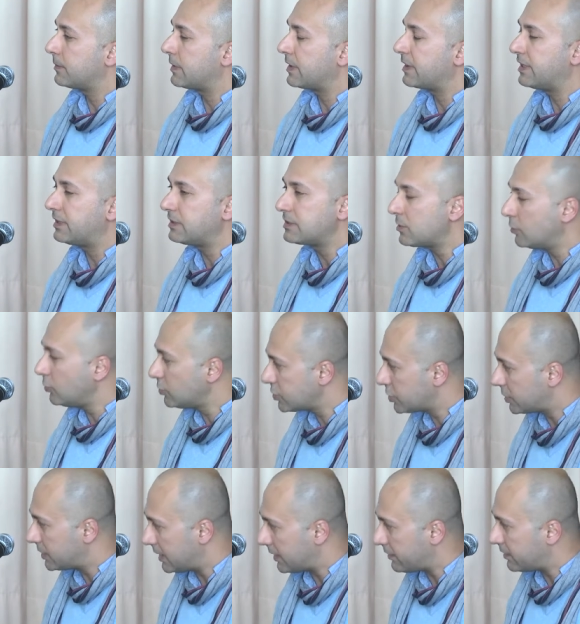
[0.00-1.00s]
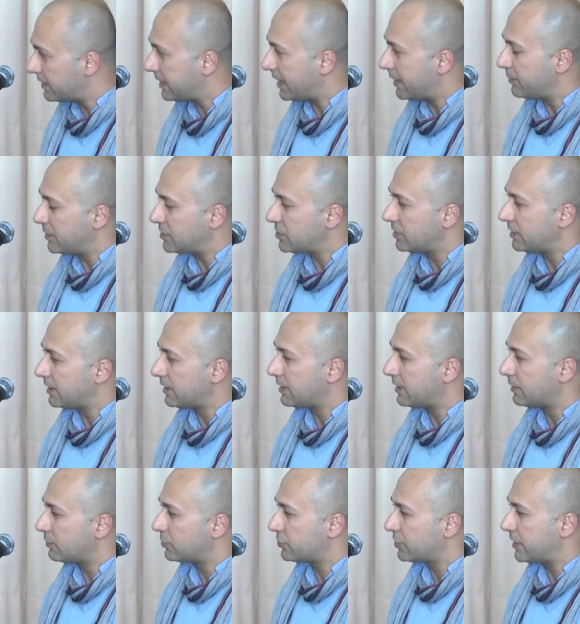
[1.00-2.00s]
There is also another dimension, and
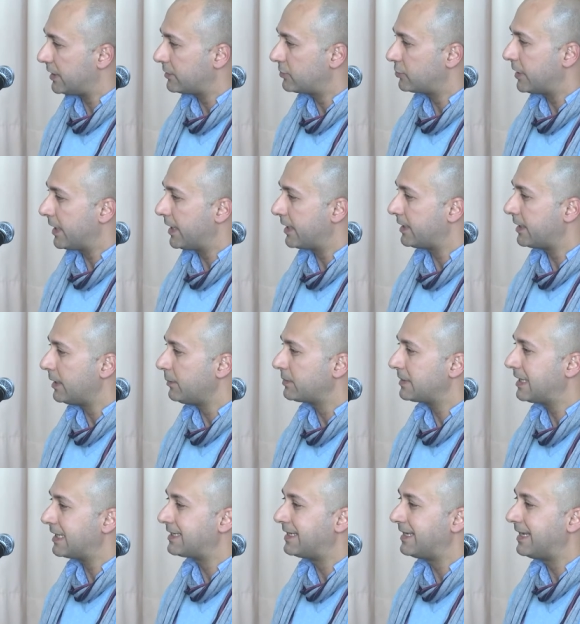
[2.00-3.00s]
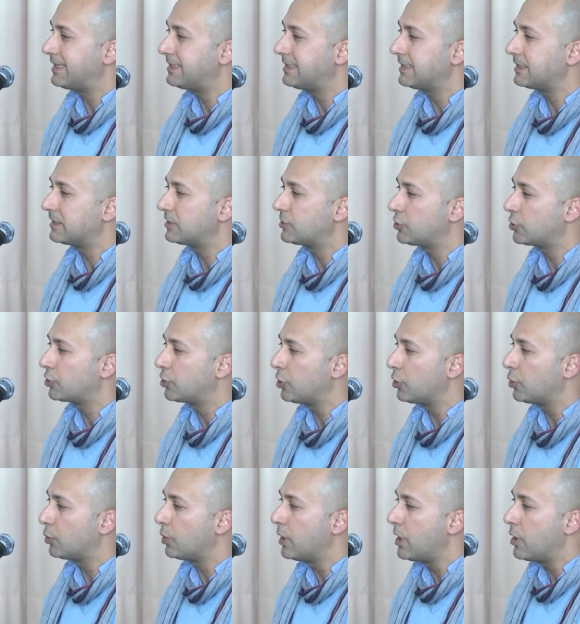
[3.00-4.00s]
I'll try to end up, that letting it to
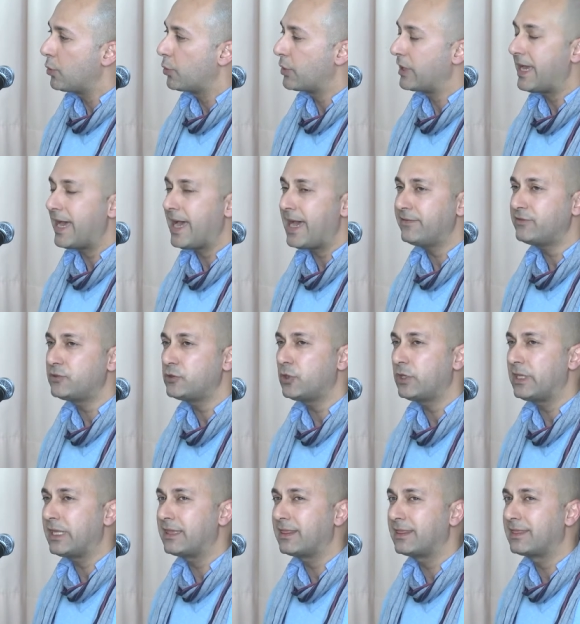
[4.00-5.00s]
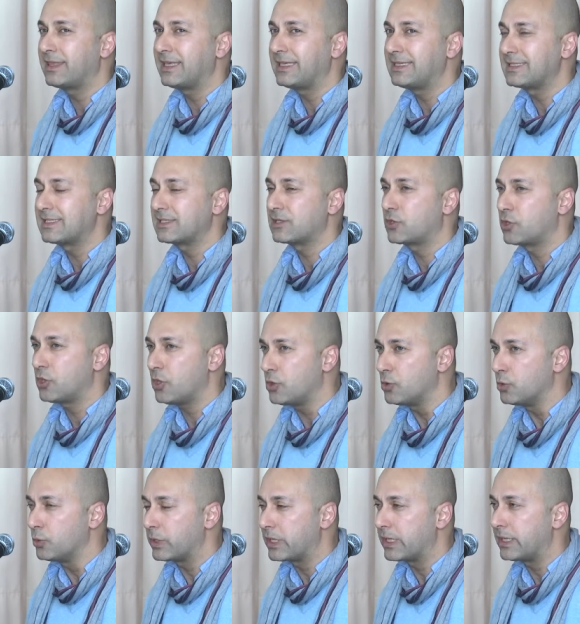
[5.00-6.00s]
go. We have to let things
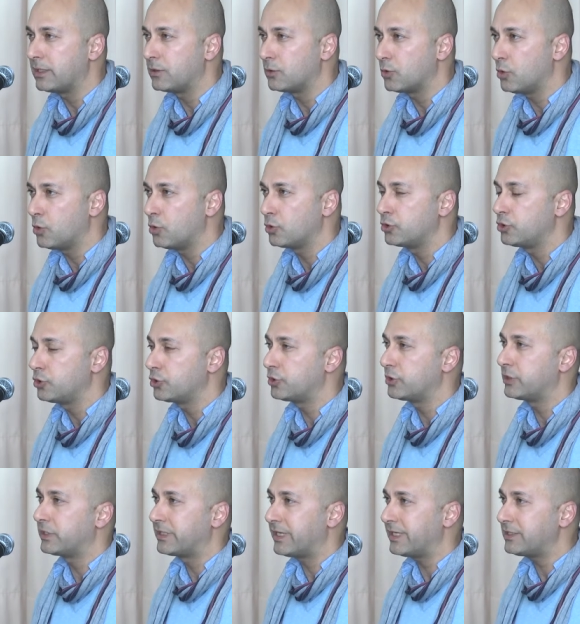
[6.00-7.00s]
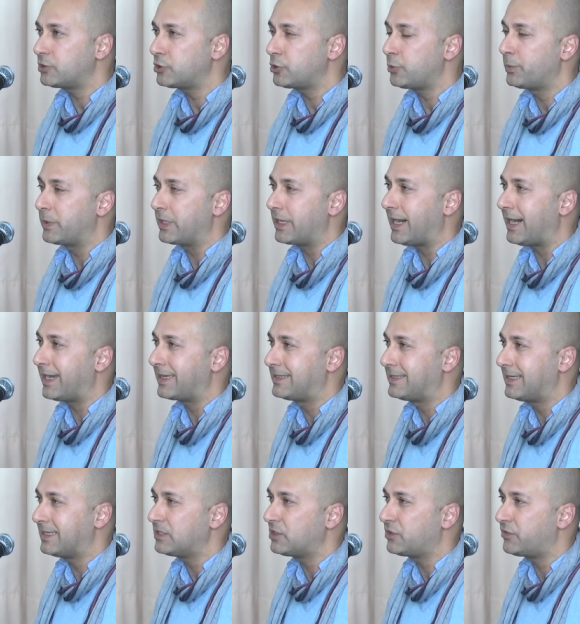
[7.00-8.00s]
go in order not to be
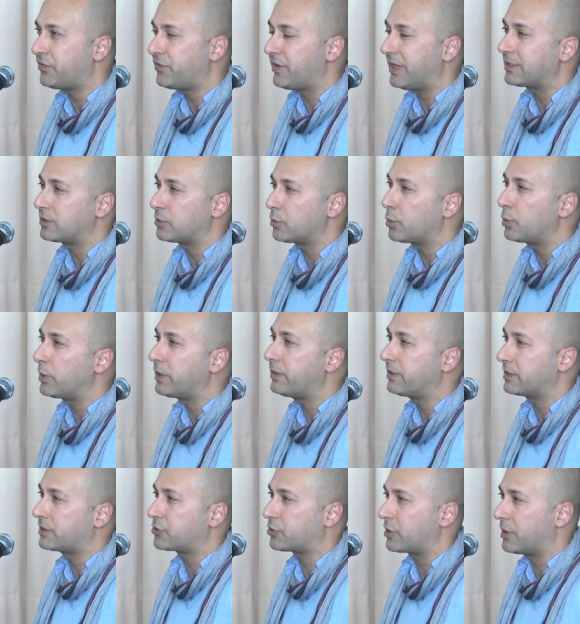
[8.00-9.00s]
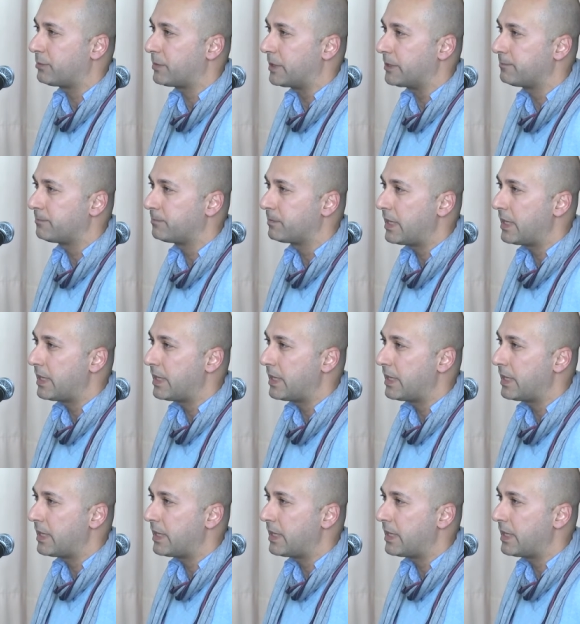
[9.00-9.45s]
identified with the trauma.